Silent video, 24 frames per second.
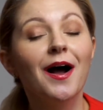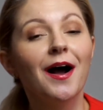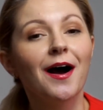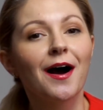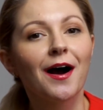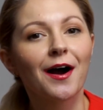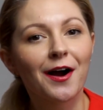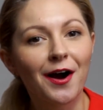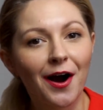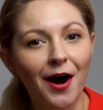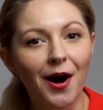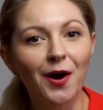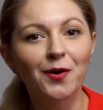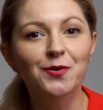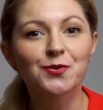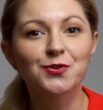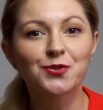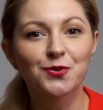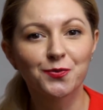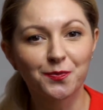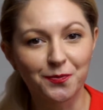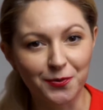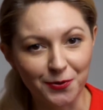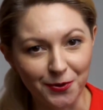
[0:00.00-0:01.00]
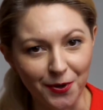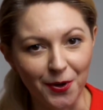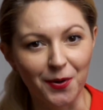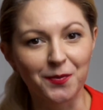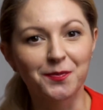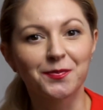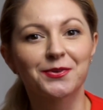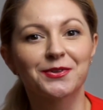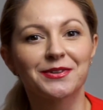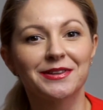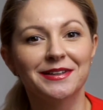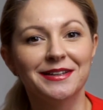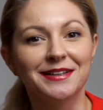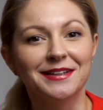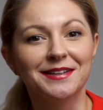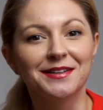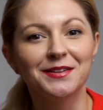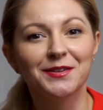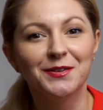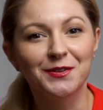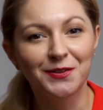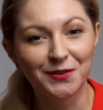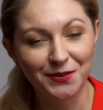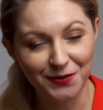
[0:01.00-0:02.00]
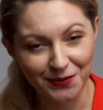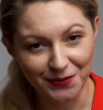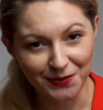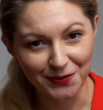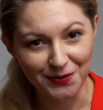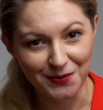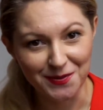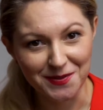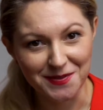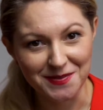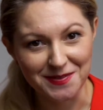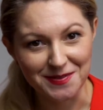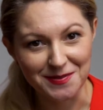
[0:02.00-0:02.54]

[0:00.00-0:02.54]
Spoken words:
how to properly use.